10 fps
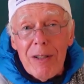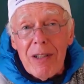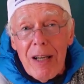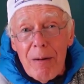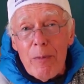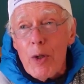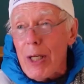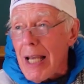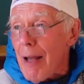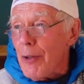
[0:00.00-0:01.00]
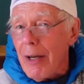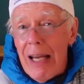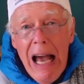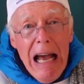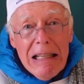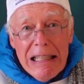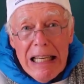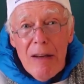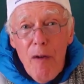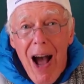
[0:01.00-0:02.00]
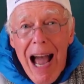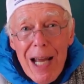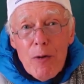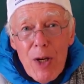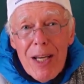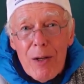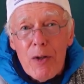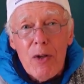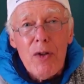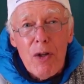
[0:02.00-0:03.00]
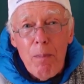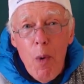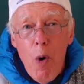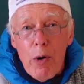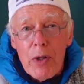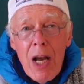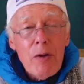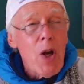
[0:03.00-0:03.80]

will come together and give ideas and support